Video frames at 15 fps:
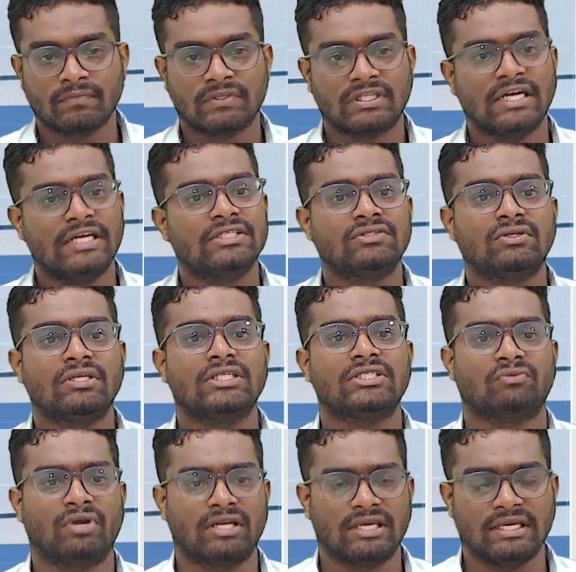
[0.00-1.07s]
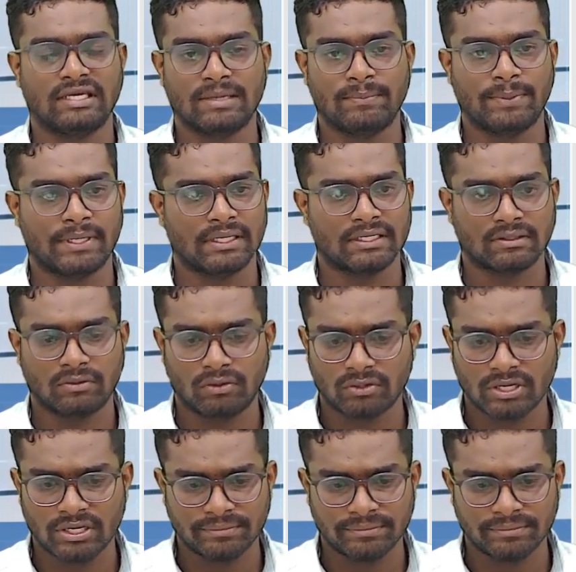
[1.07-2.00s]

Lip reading: That is known as working capital. Okay,